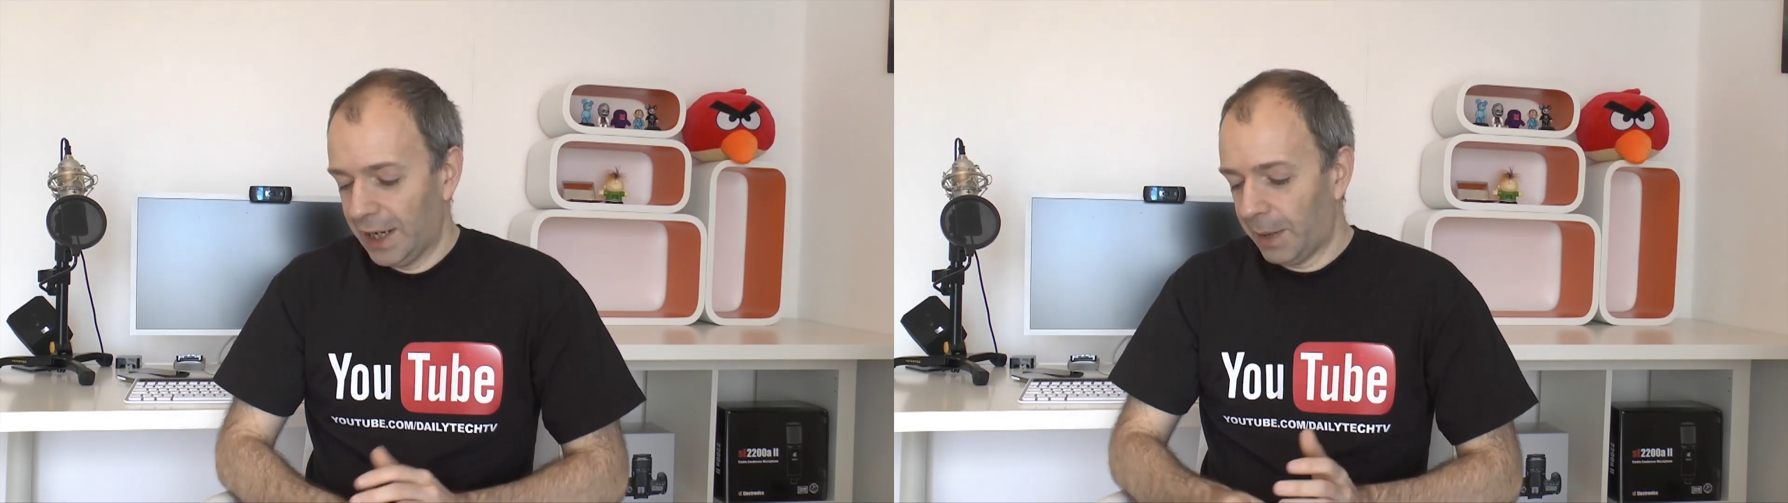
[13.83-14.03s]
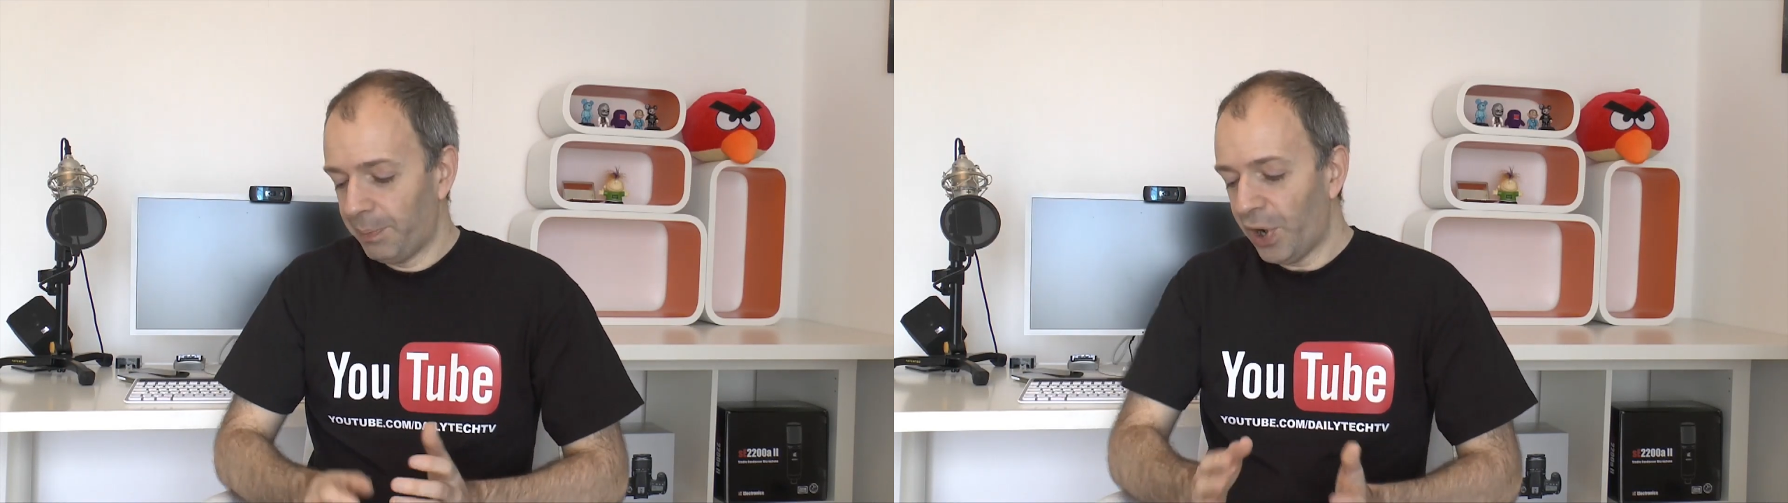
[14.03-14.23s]

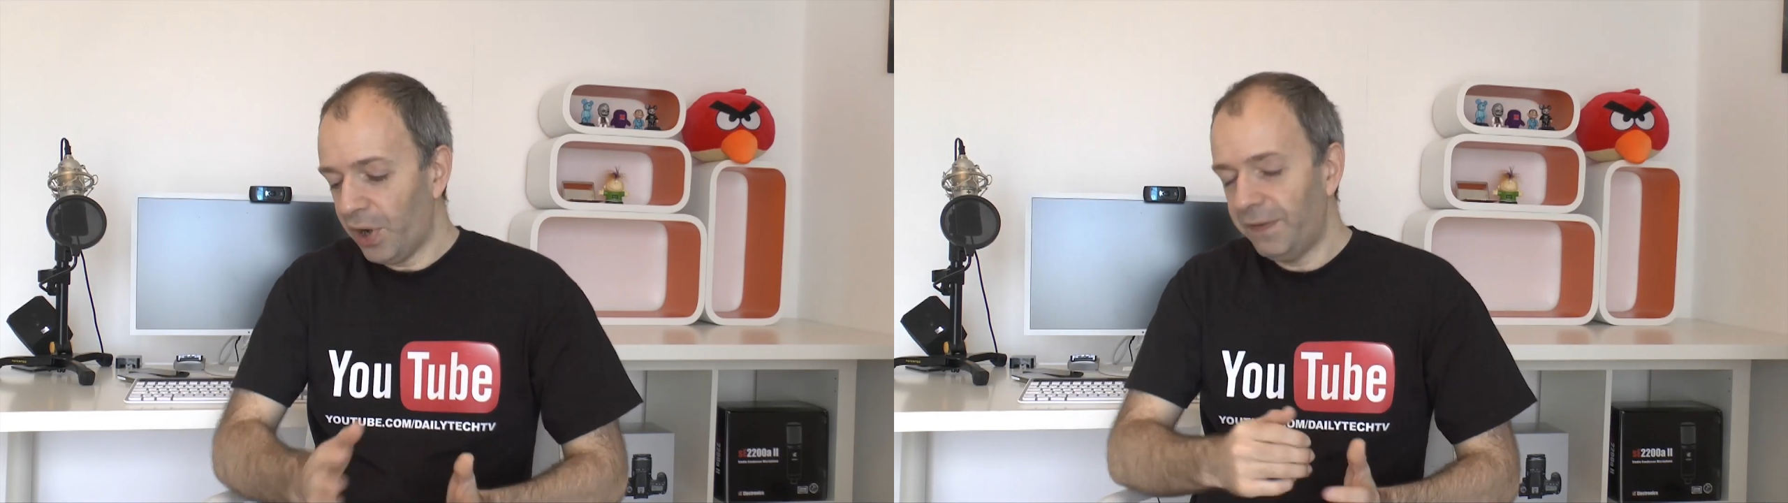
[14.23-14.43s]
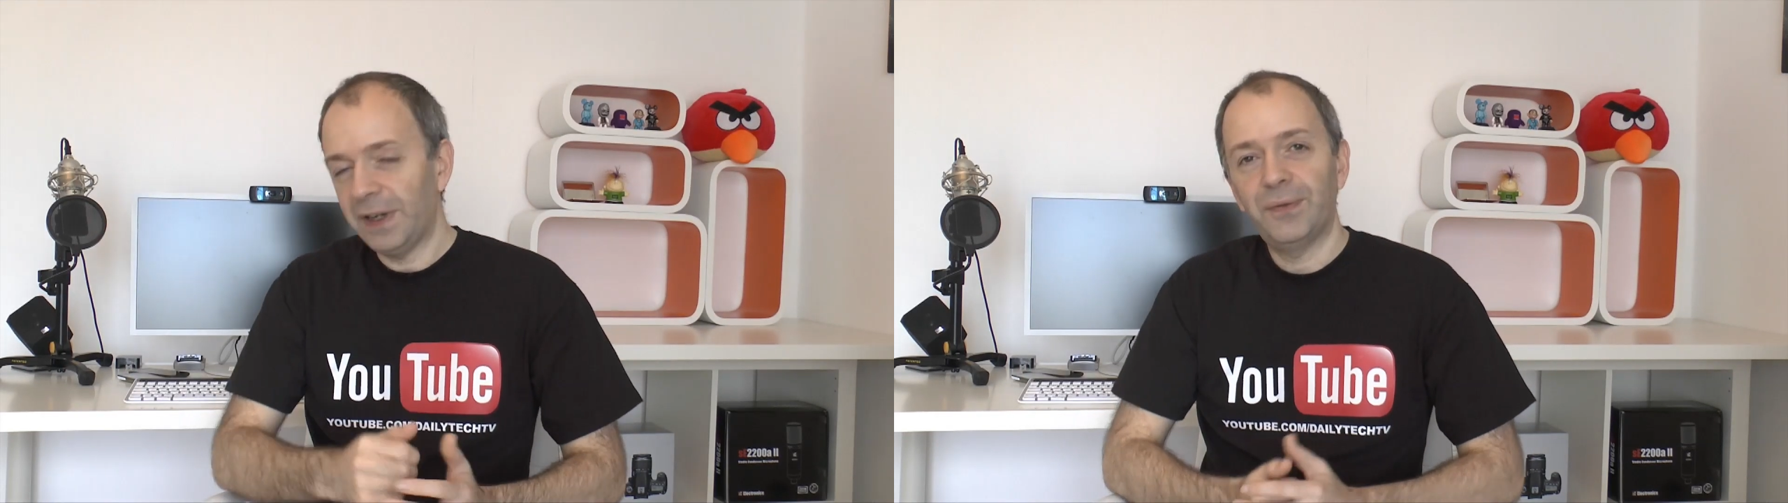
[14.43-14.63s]
and
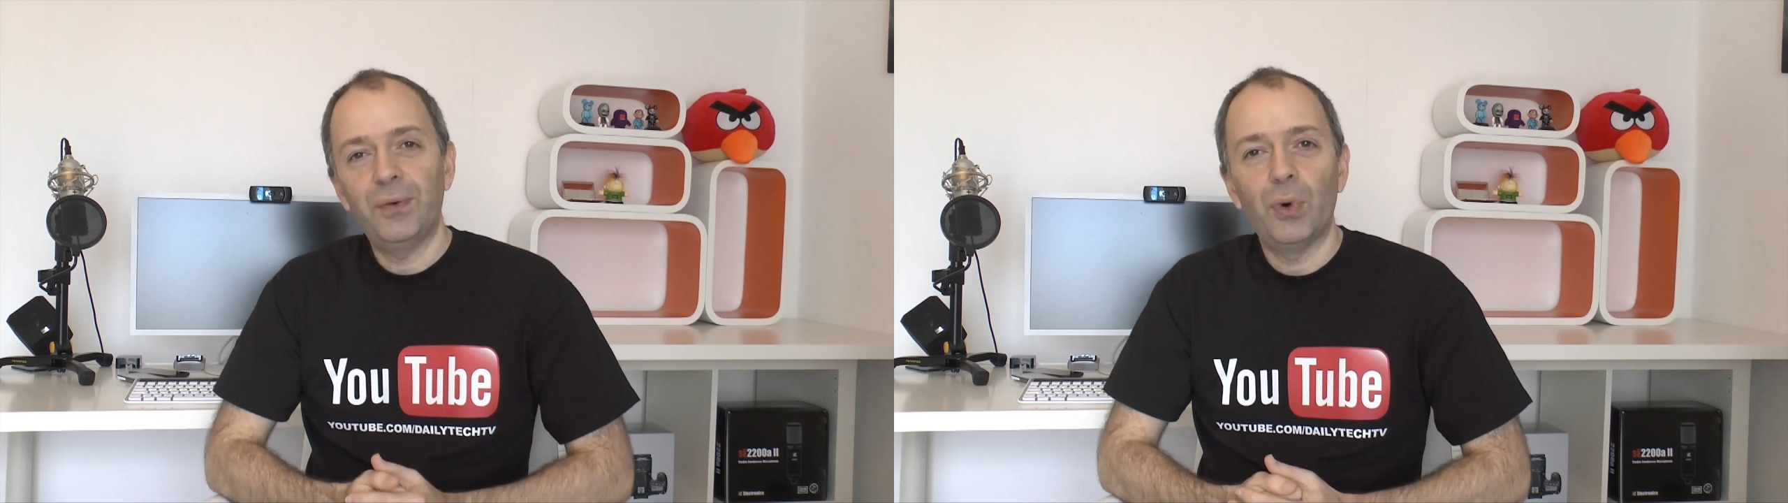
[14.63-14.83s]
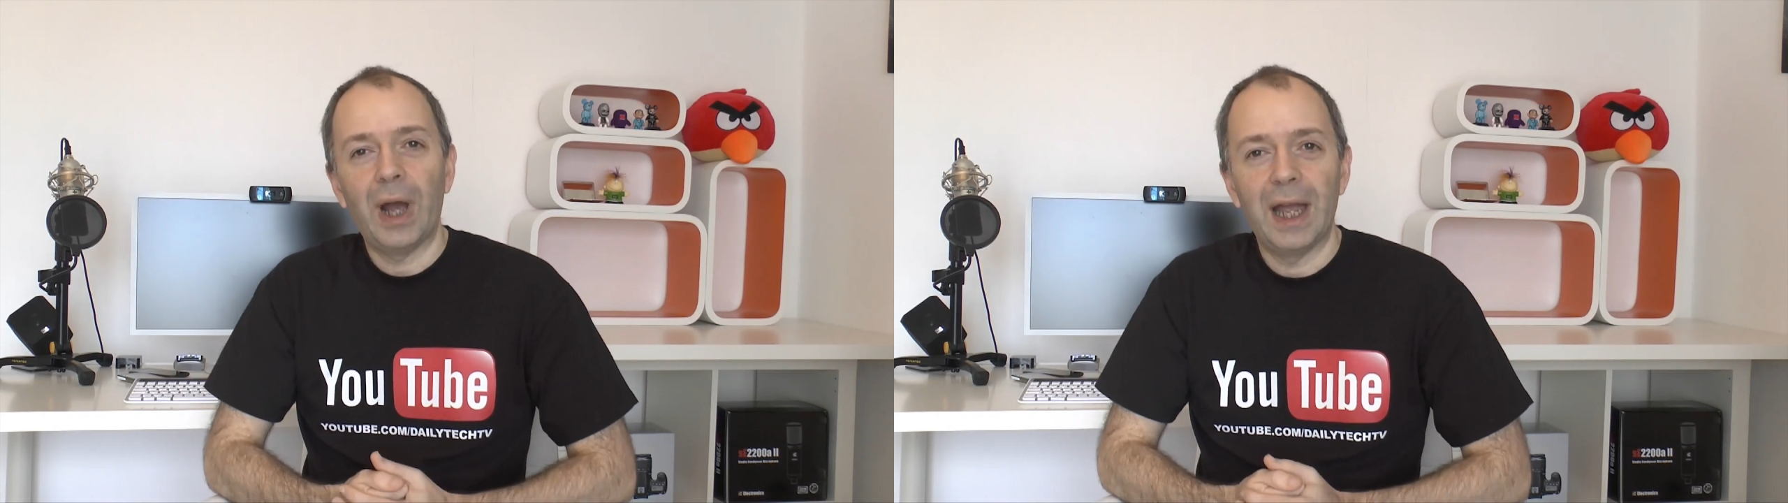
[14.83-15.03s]
Perfect
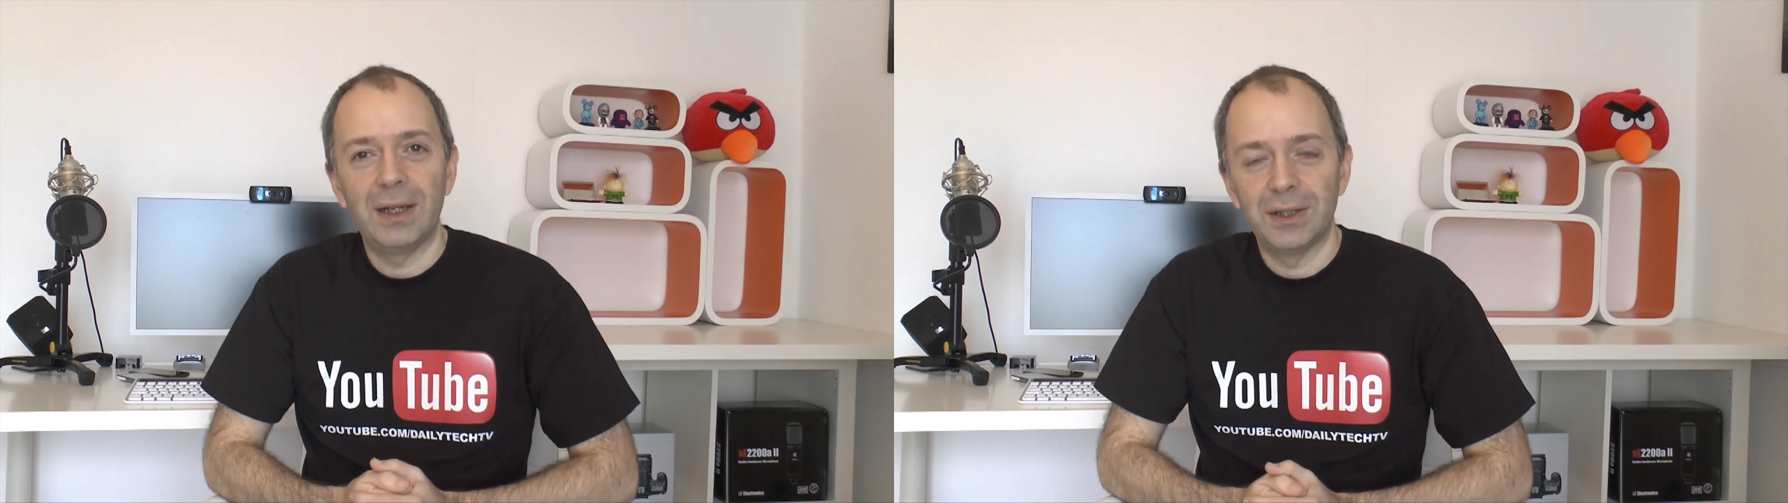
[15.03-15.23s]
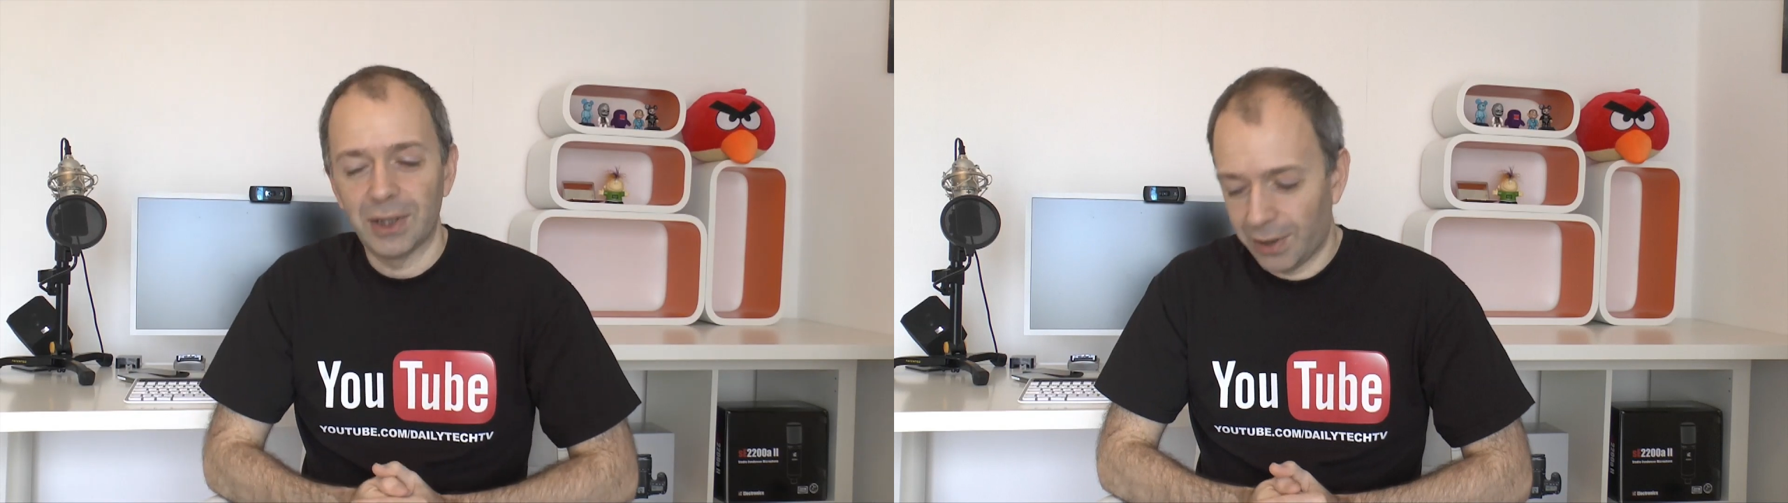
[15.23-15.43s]

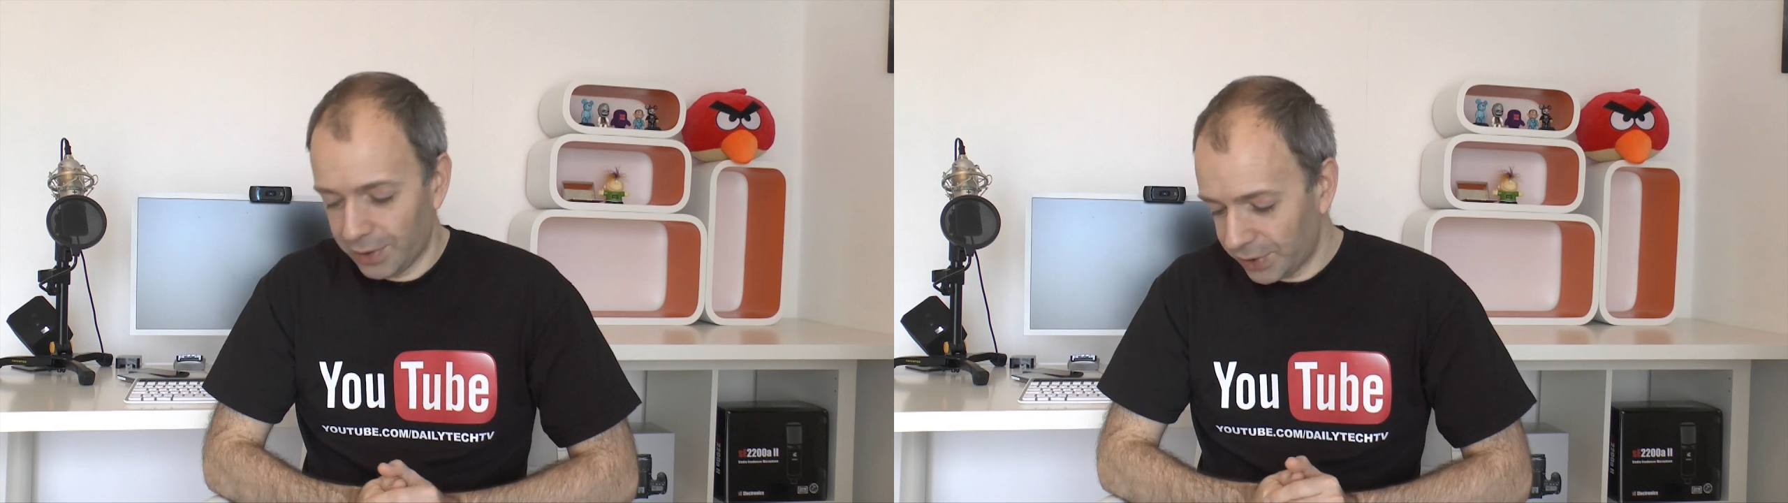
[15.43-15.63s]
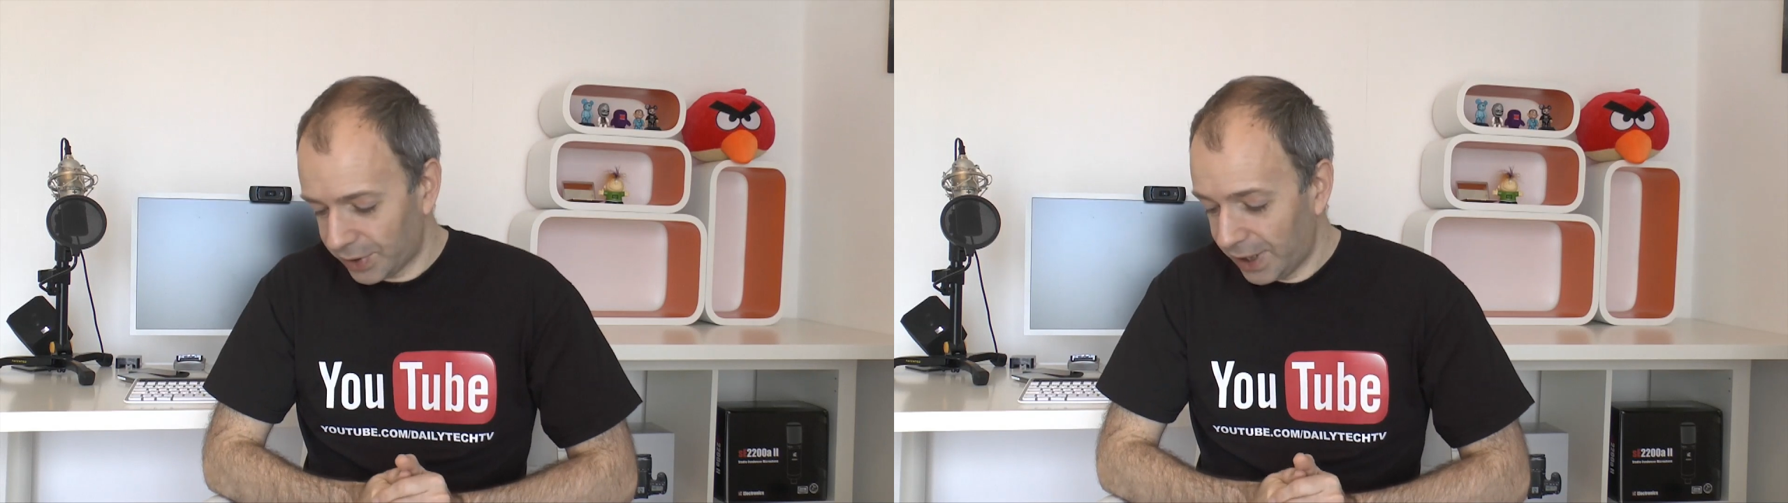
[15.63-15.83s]
Forehand has
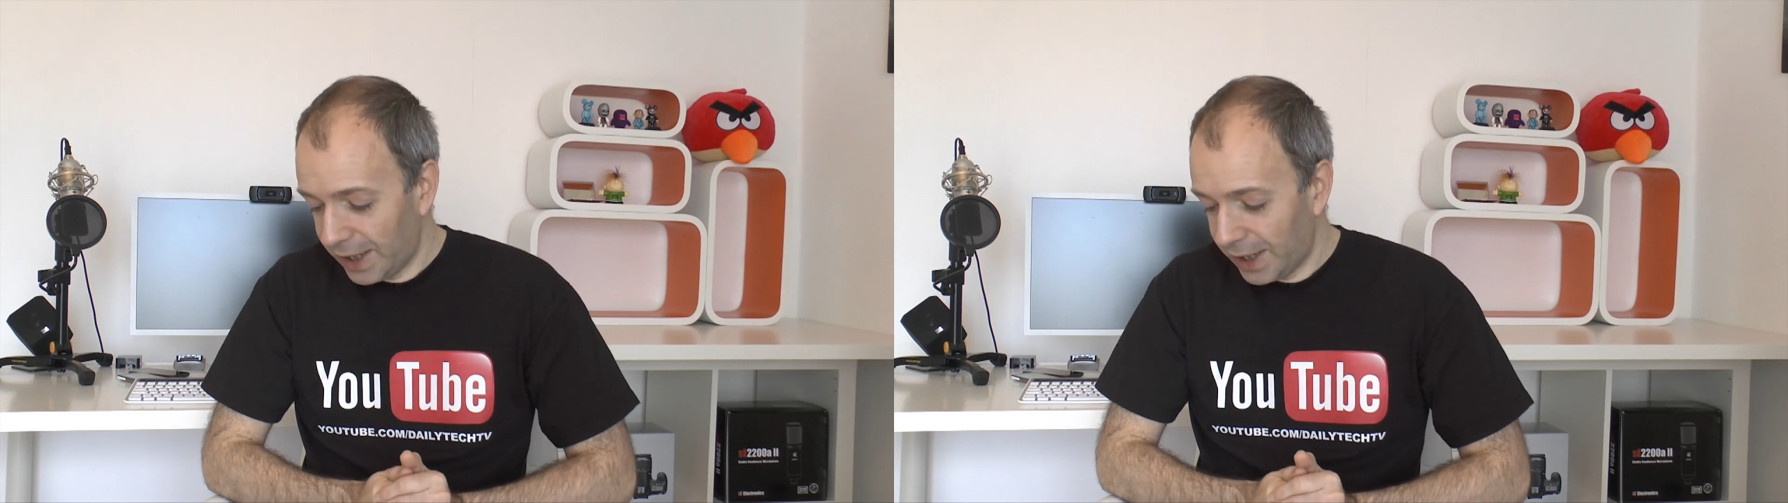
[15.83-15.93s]
asked,